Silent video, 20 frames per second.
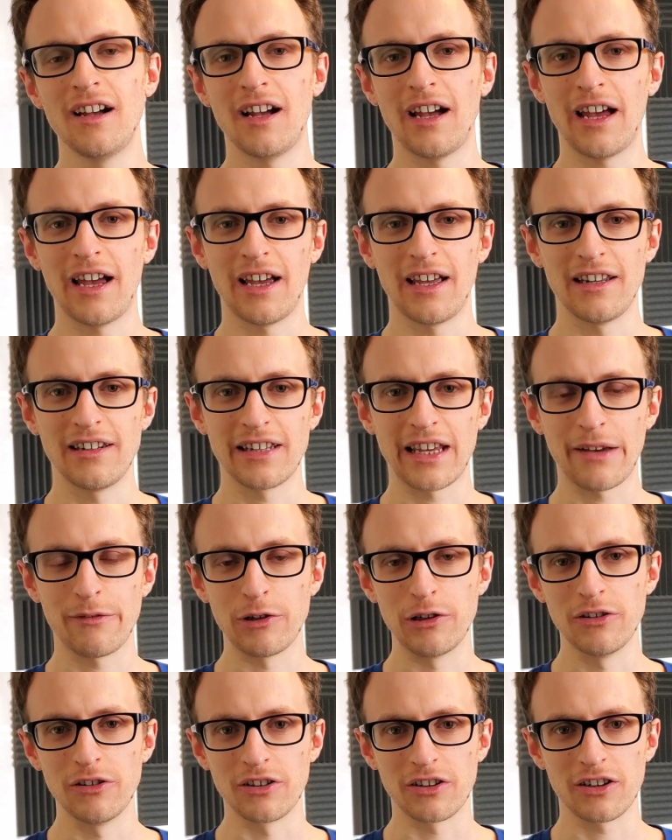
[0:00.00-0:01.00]
and have
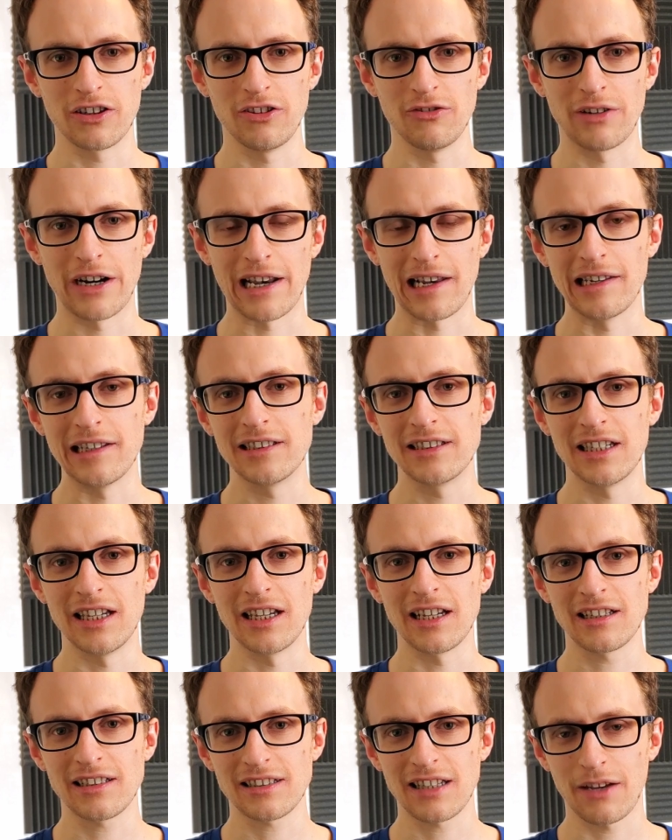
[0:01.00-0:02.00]
a look at your
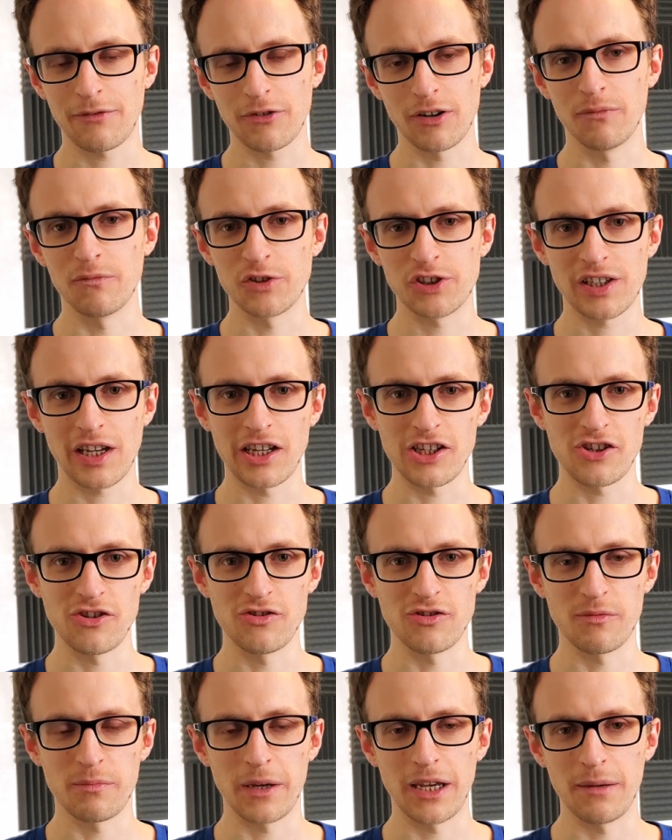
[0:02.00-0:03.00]
analytics, have
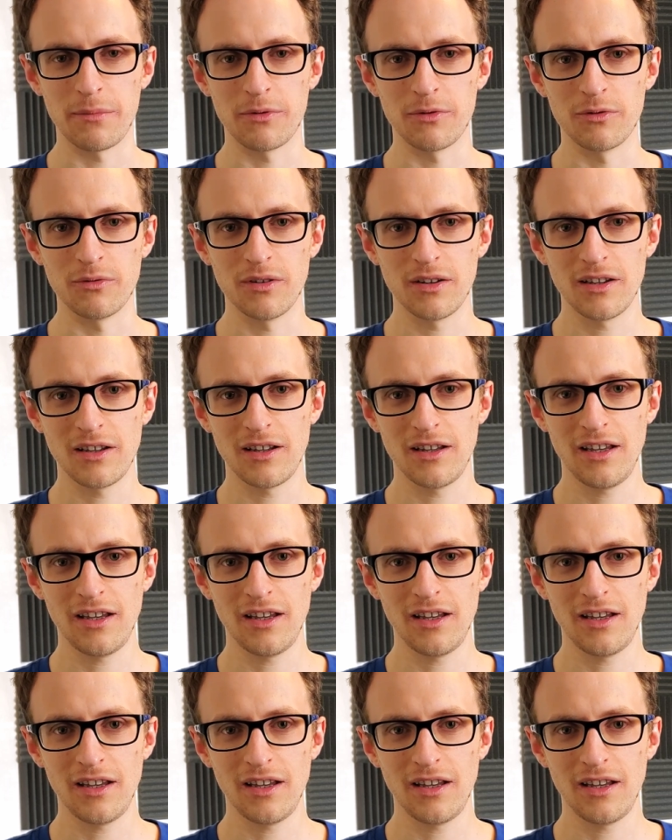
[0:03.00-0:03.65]
conversations with people